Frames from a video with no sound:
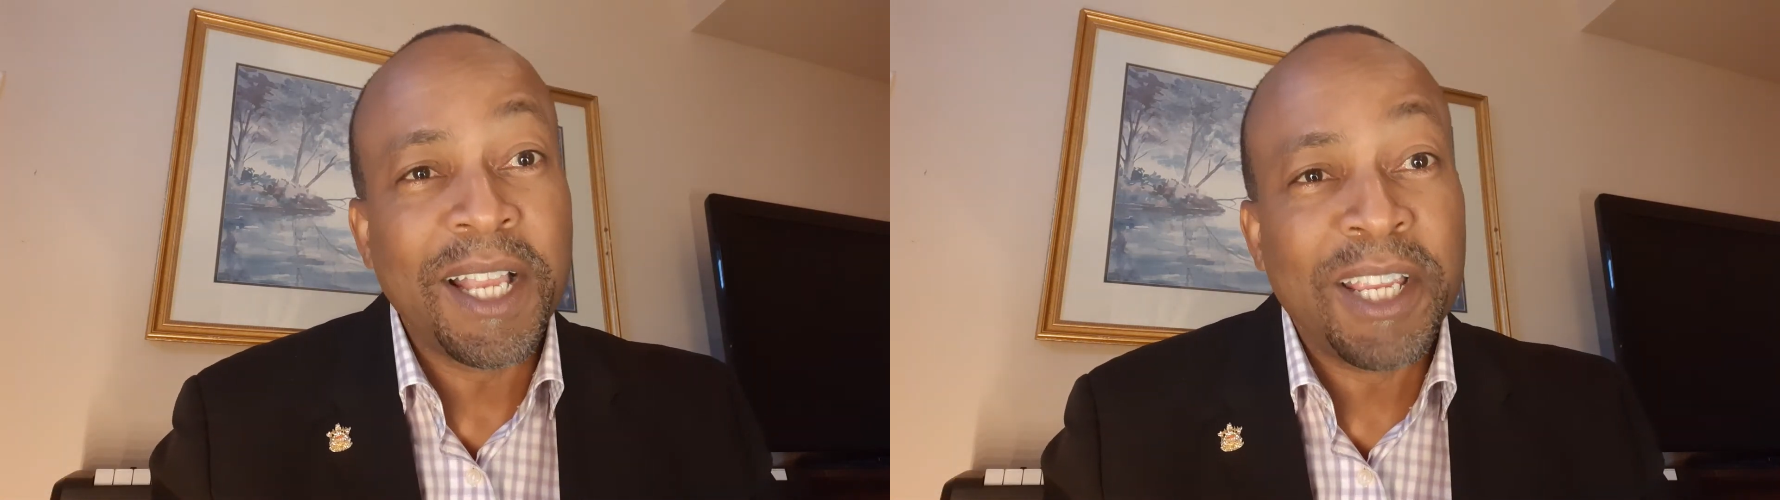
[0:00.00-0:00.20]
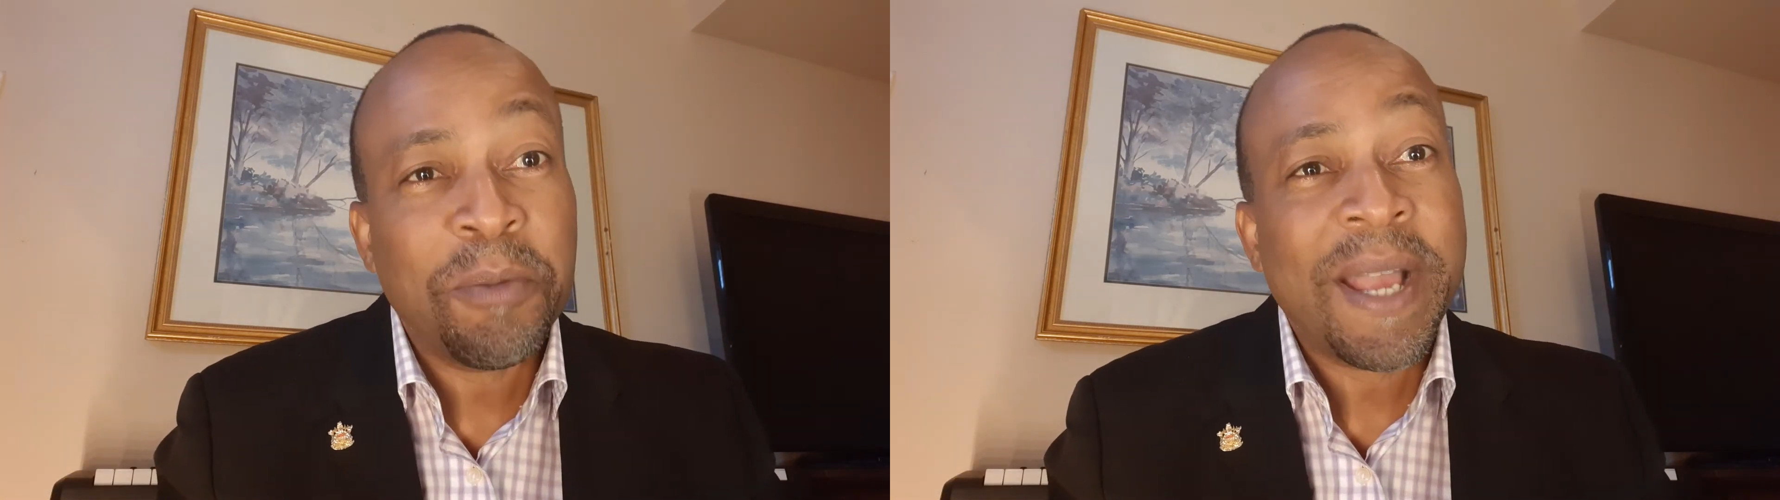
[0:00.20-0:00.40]

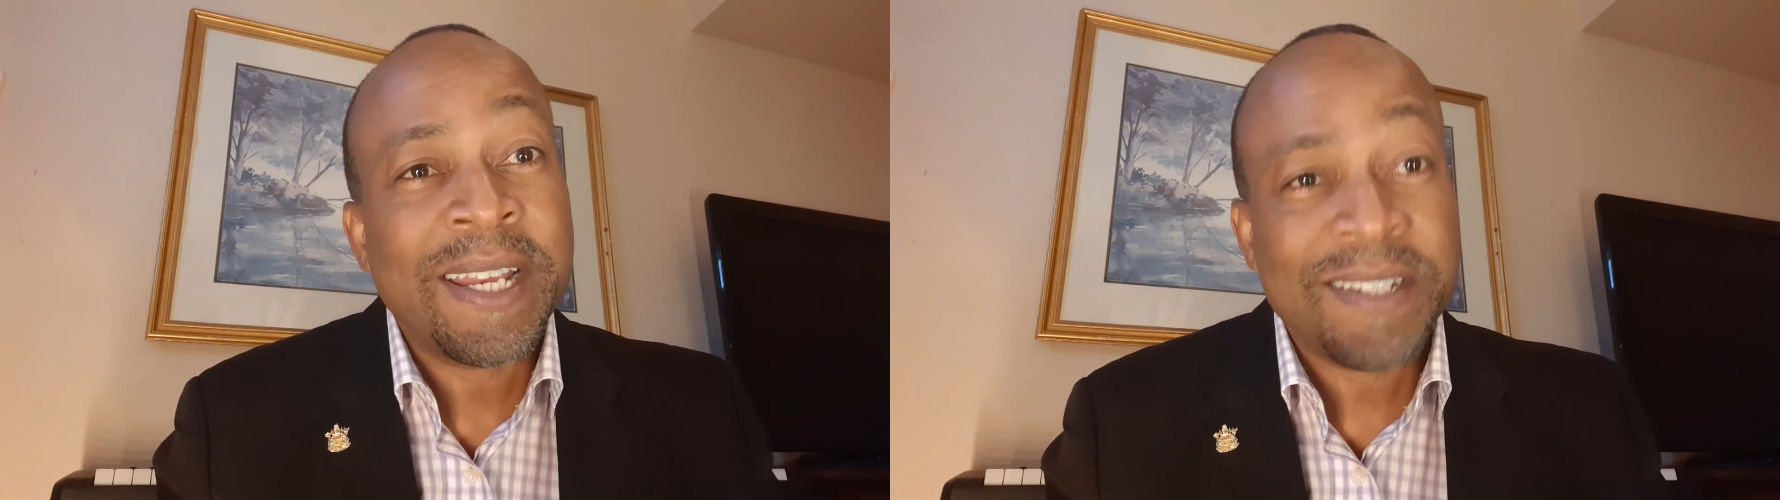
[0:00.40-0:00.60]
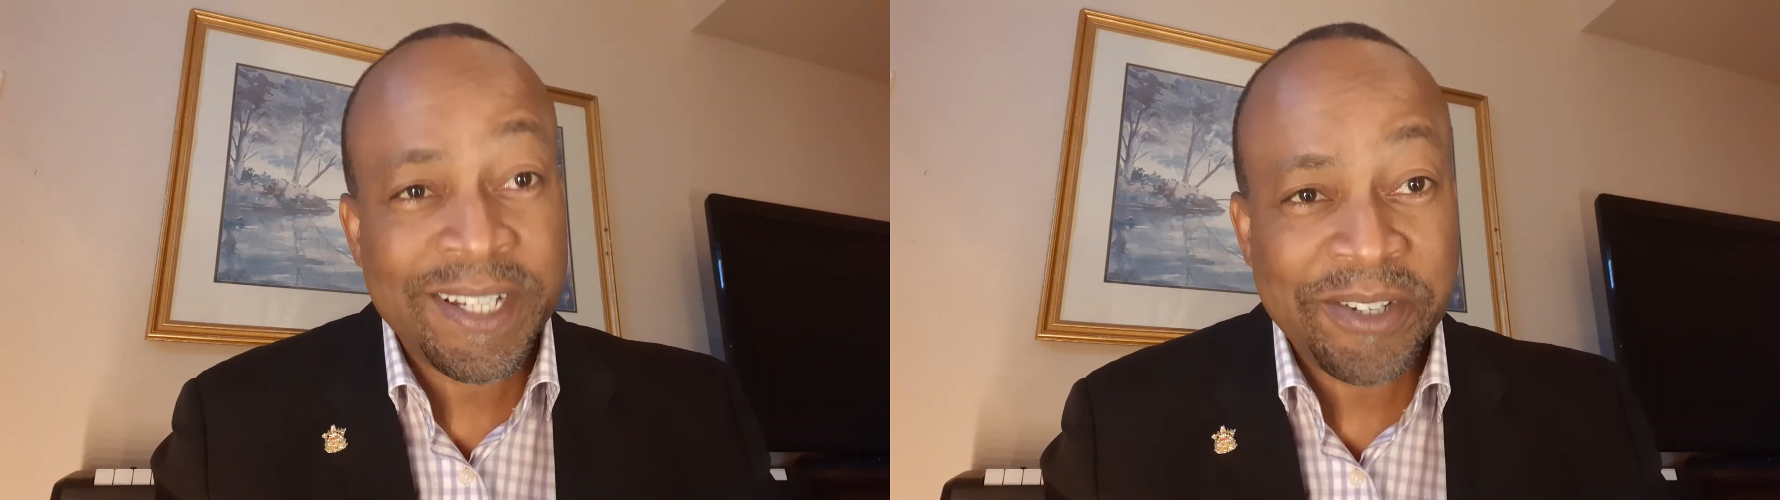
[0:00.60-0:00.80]

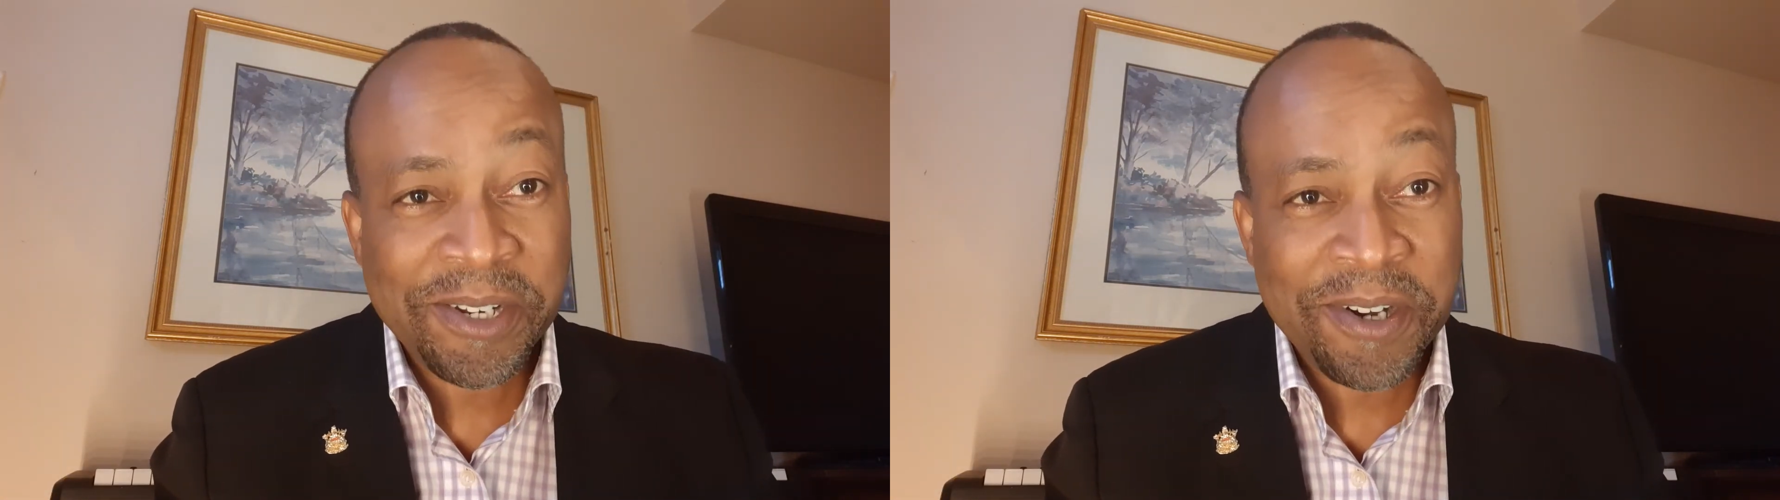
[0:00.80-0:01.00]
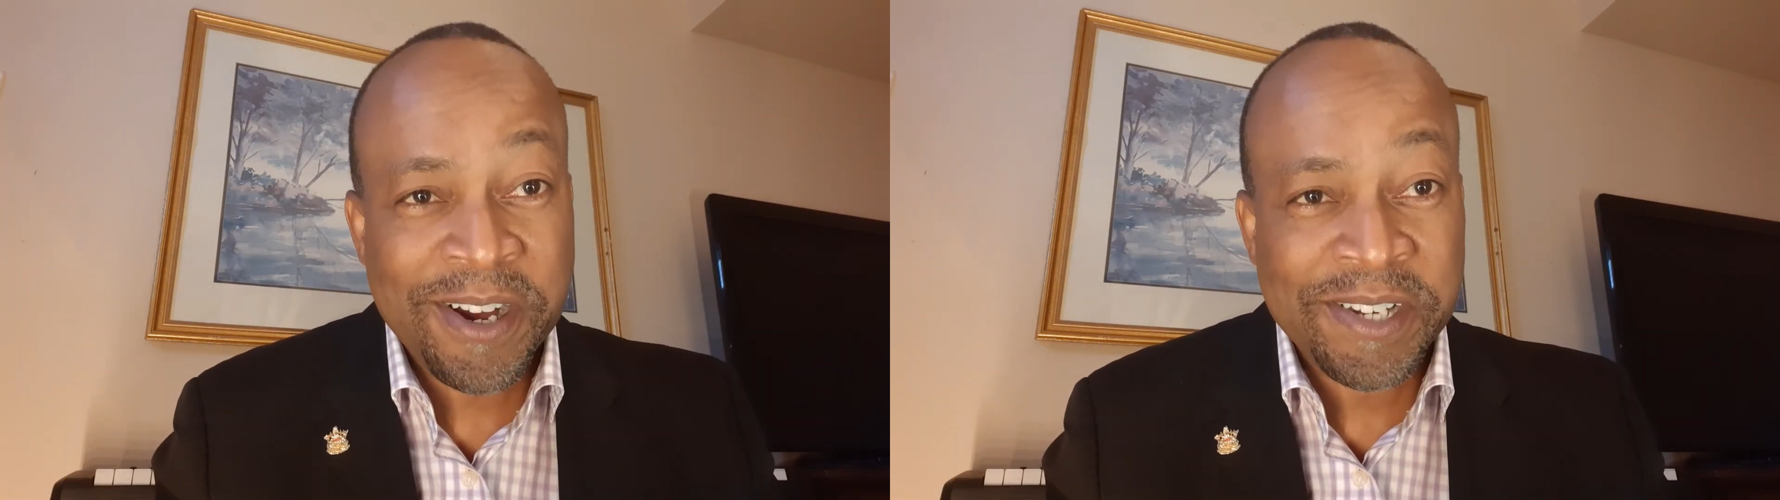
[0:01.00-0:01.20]

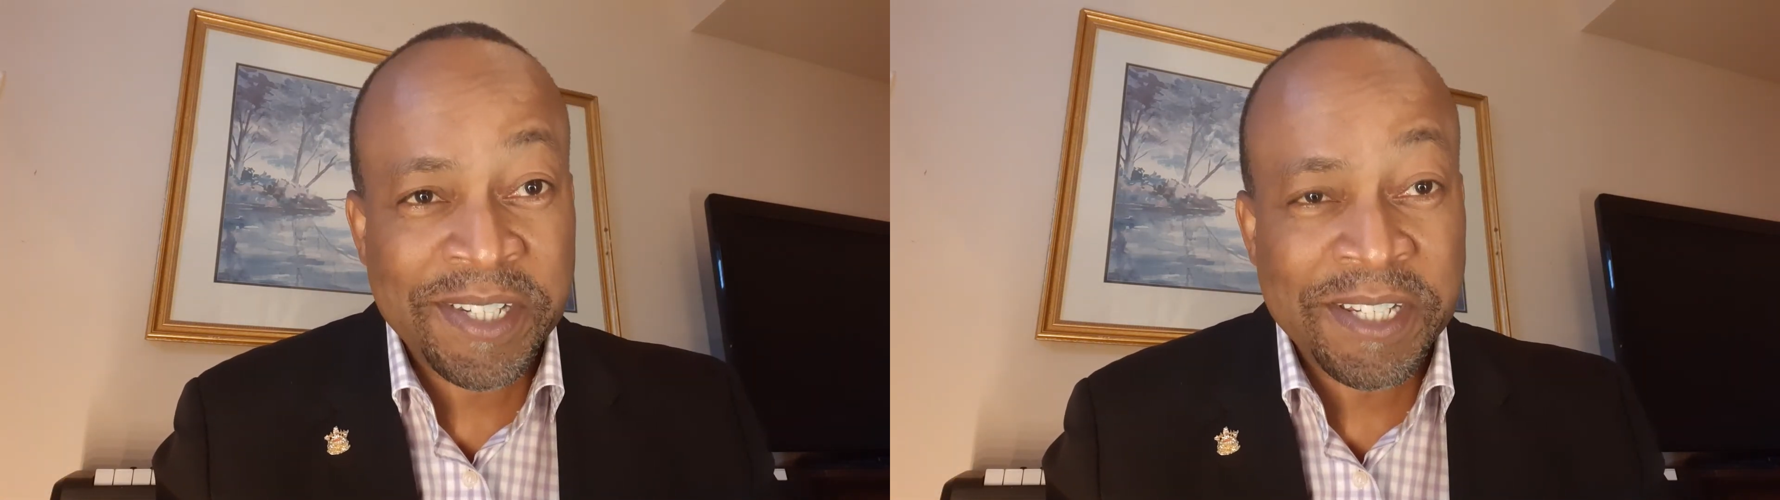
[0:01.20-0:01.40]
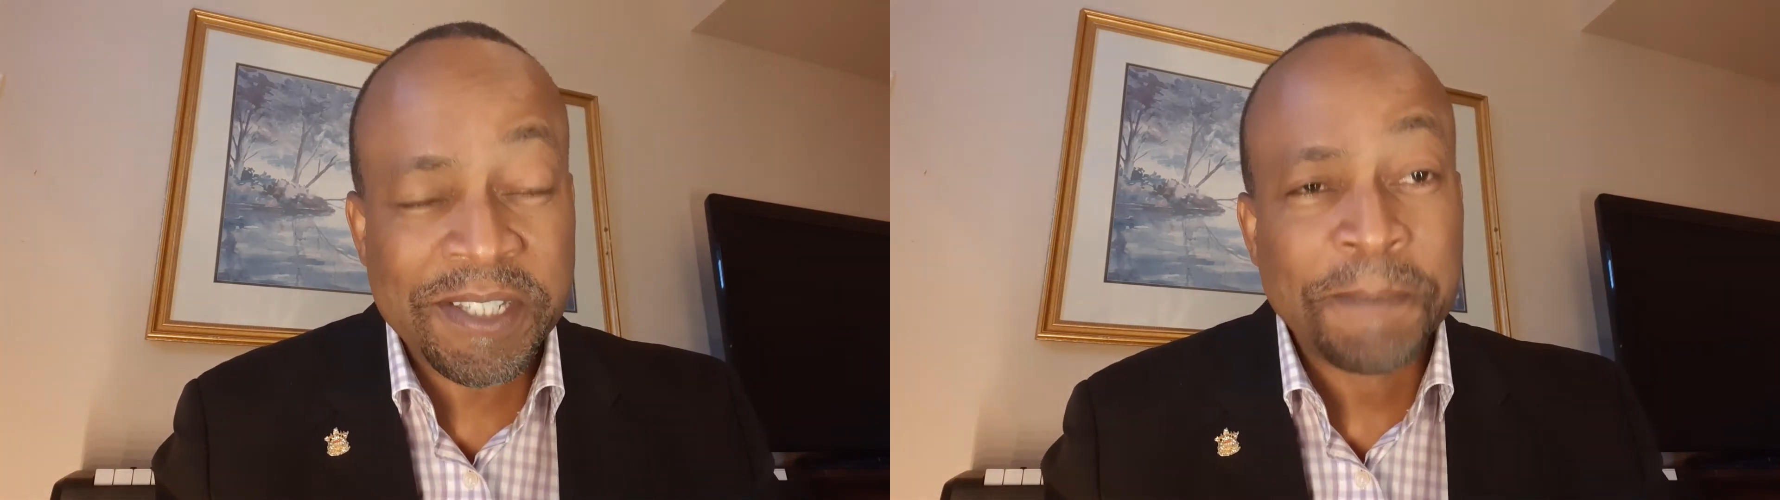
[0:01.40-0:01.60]
humanitarian
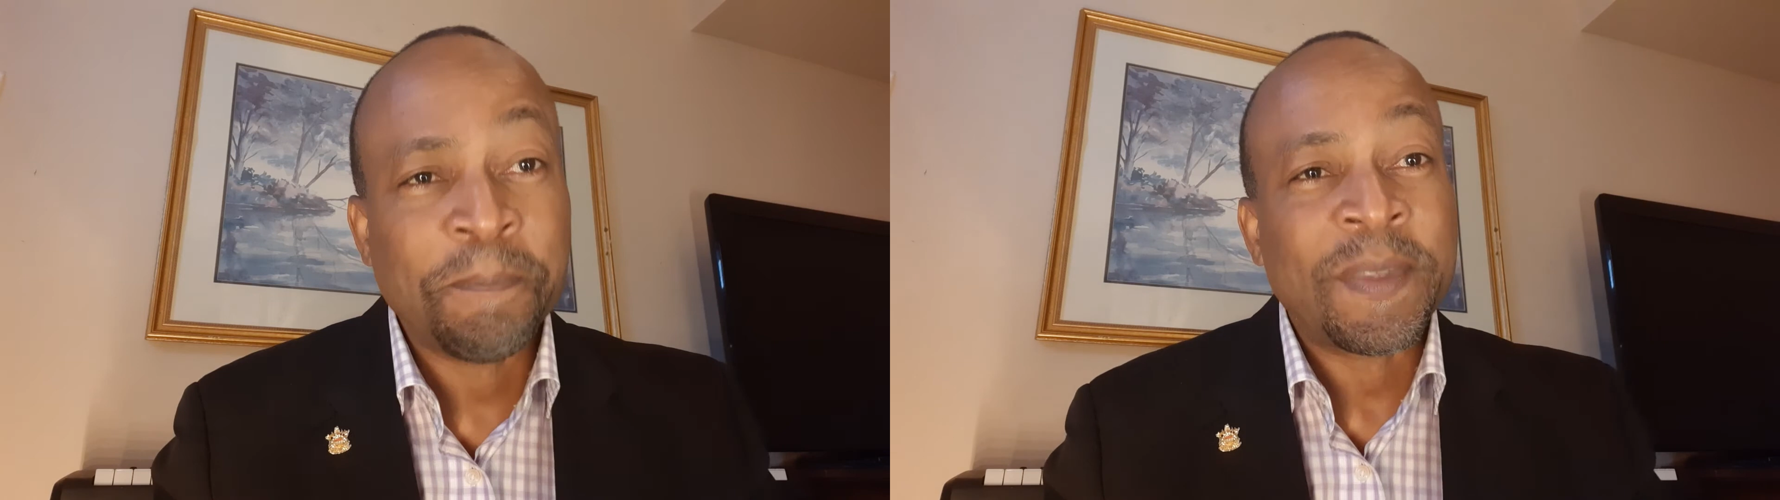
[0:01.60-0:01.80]
causes.